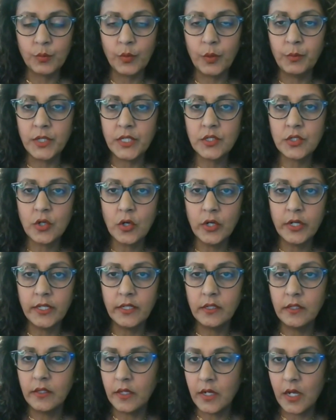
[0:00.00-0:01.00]
When we
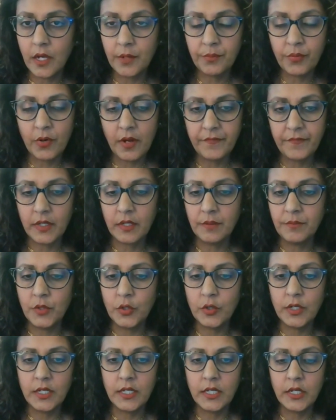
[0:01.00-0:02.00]
started, the nonprofit
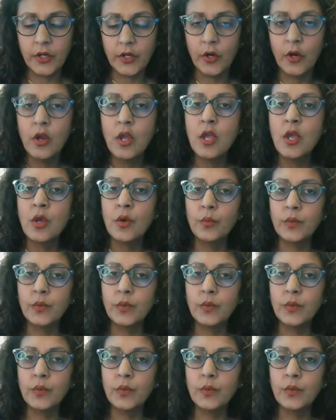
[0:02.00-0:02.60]
community here